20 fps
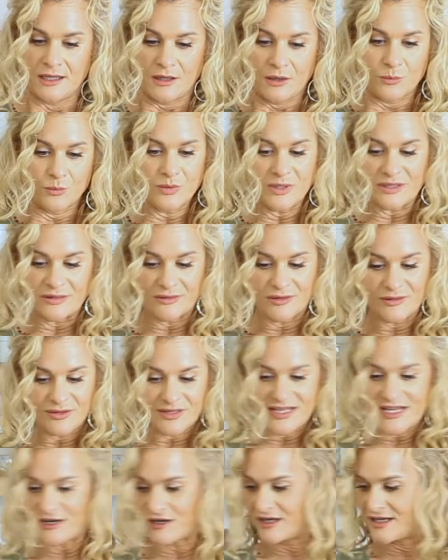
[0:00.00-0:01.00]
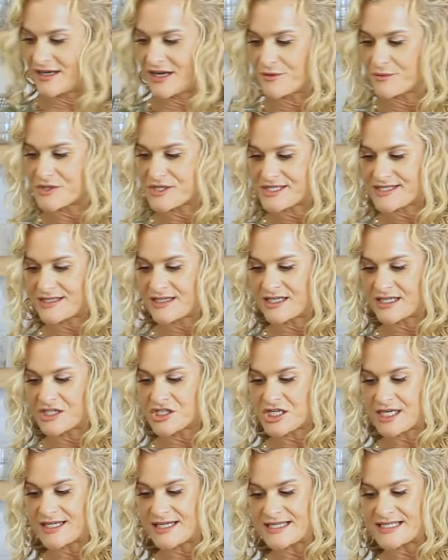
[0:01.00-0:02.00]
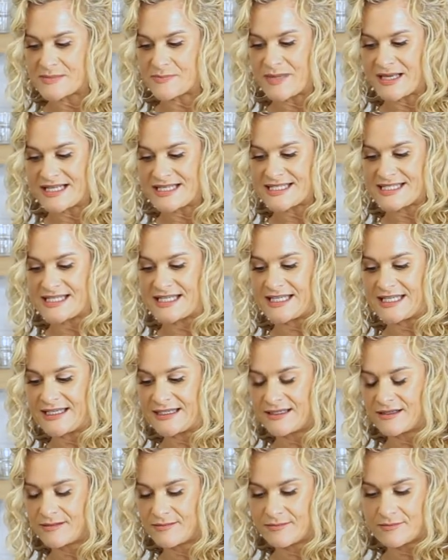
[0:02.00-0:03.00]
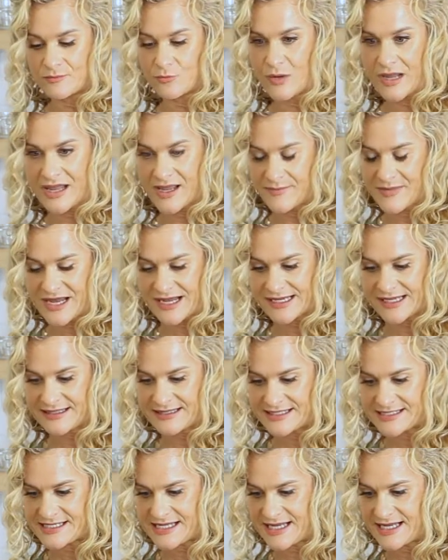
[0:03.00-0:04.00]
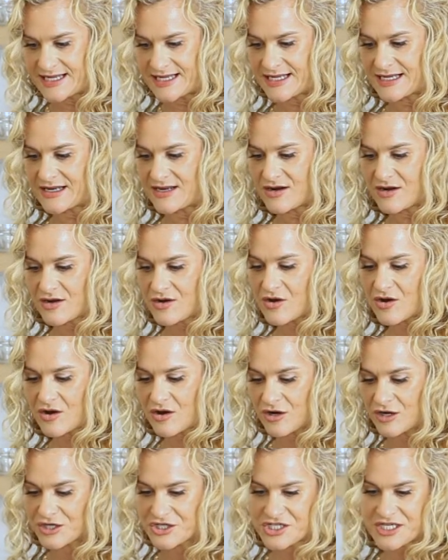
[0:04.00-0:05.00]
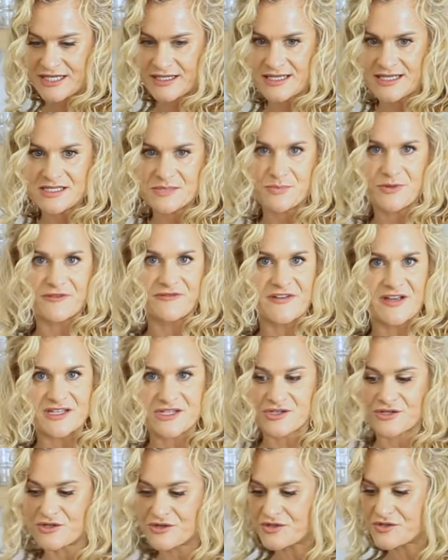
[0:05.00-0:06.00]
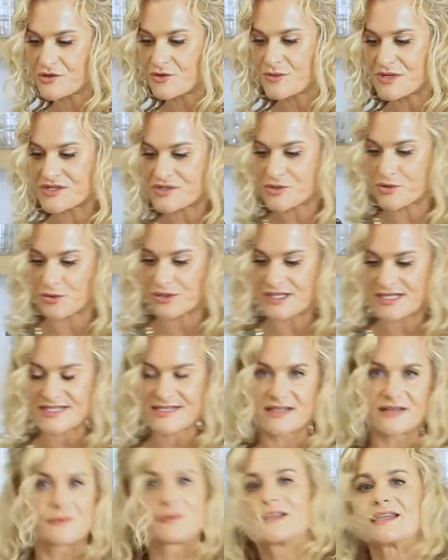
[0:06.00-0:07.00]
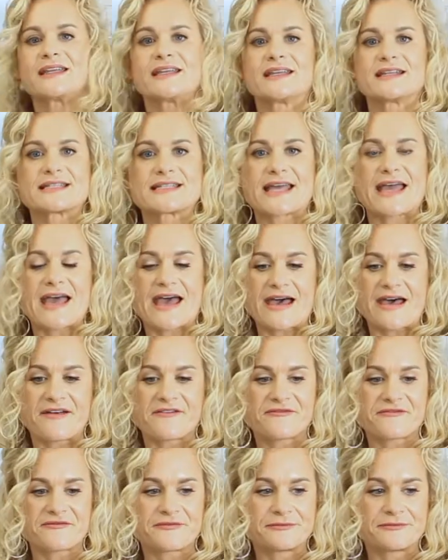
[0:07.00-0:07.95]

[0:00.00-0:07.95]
When Kara and I were studying Chinese medicine way back in the day, our Chinese professors always told us that we needed to have